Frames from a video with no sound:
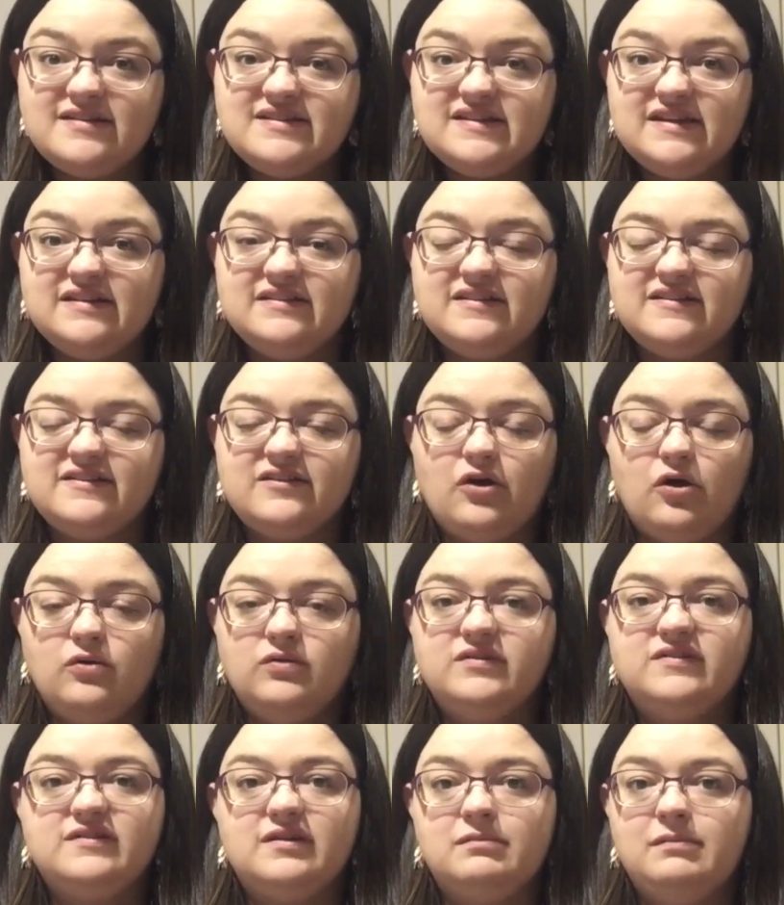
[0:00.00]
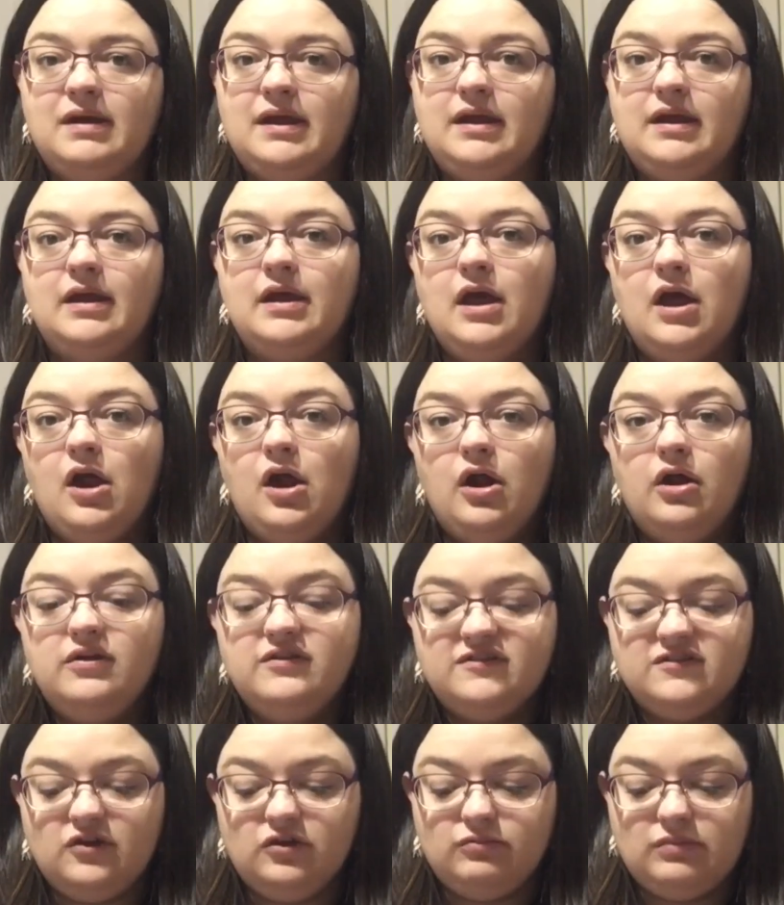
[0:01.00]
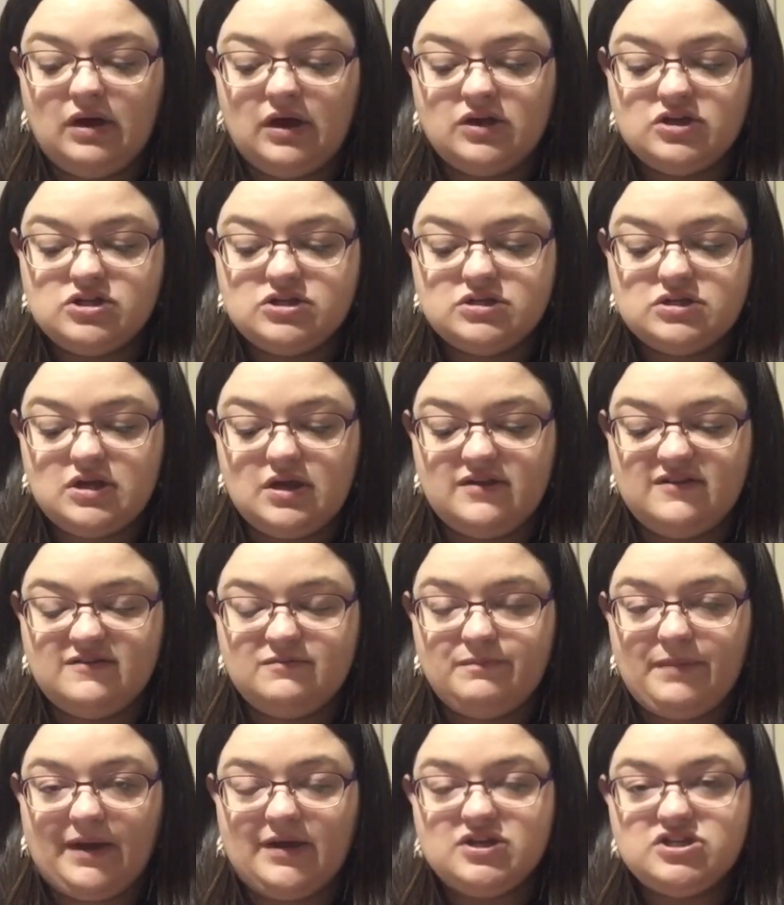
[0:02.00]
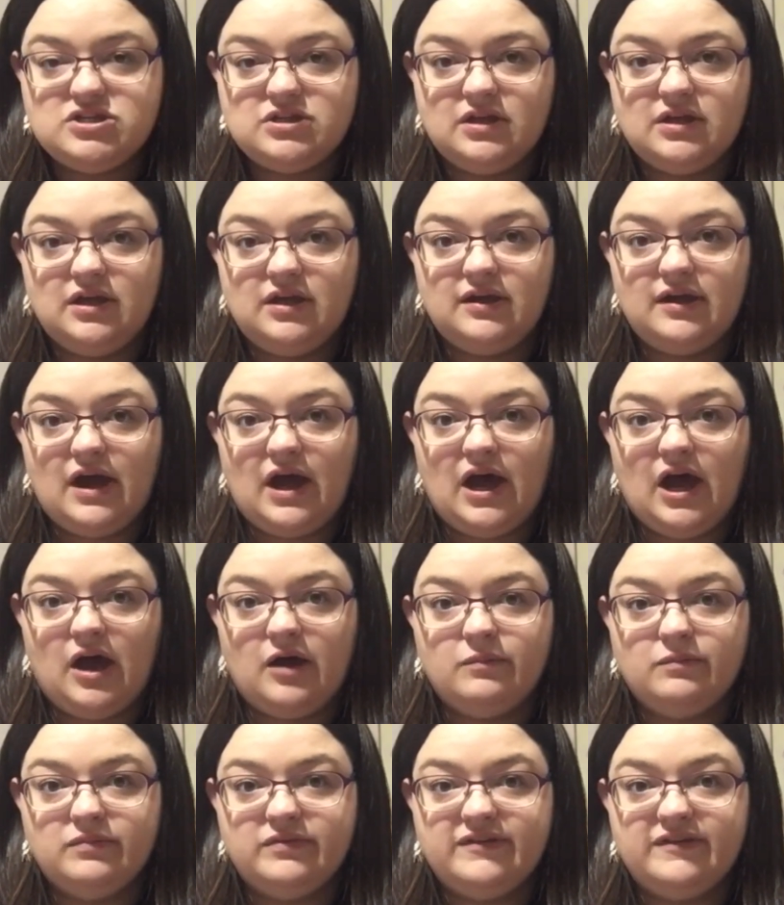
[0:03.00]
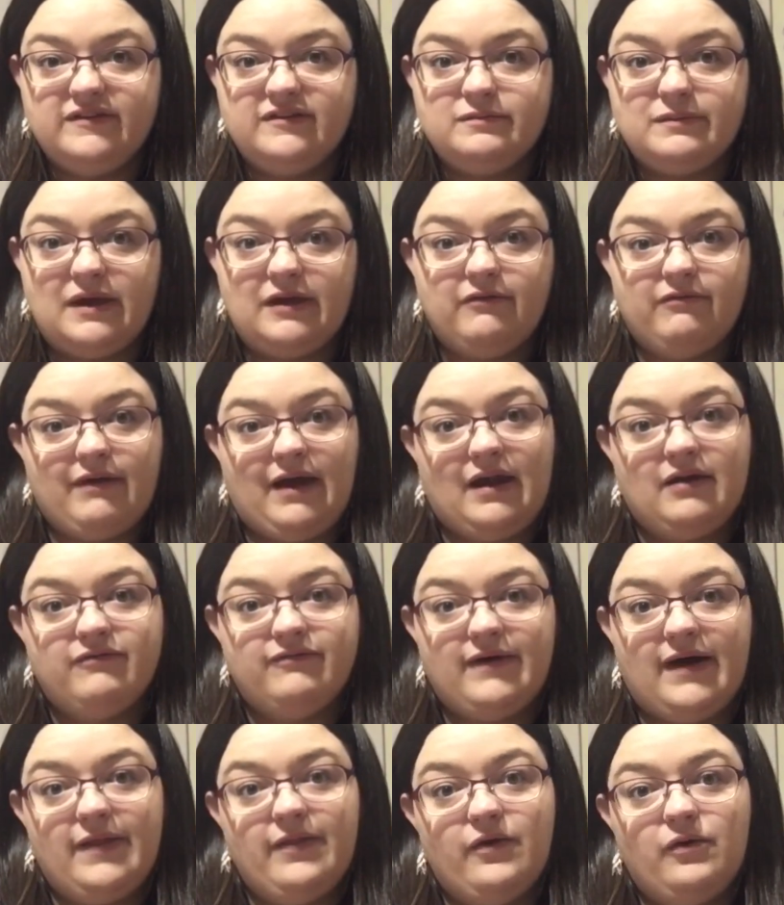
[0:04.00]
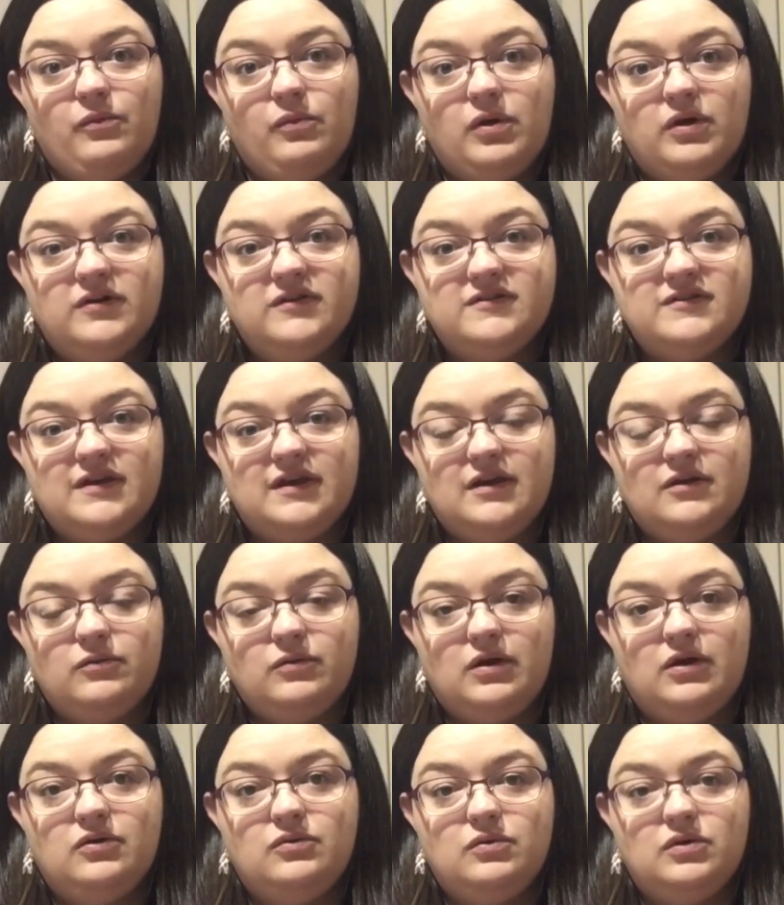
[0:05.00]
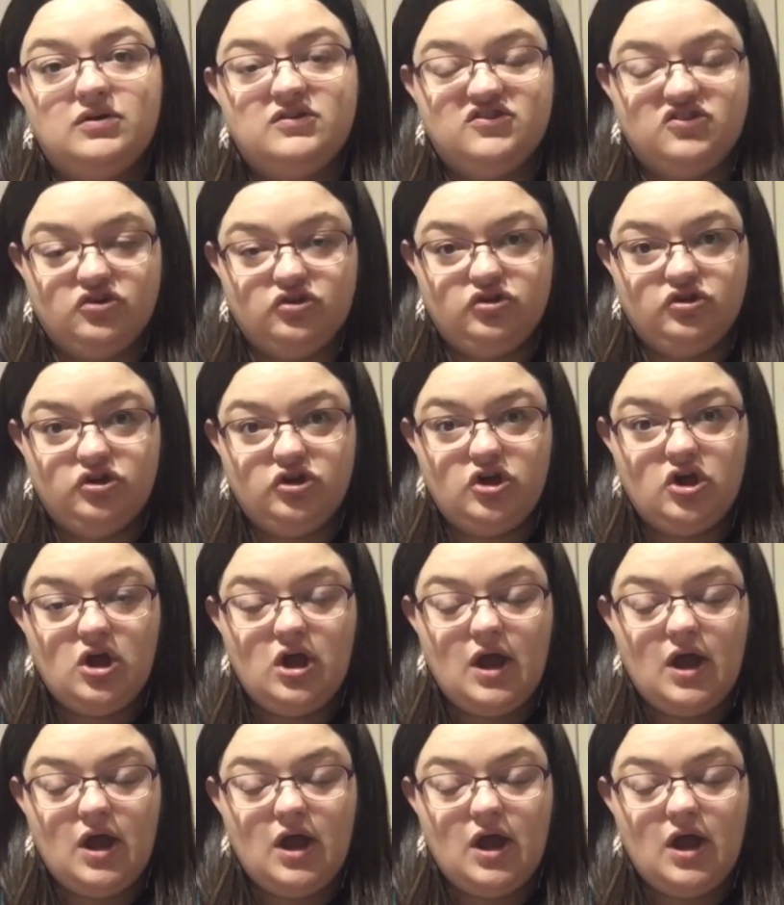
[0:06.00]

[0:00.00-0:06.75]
It just calls to me so much, especially since my grandfather was in World War II,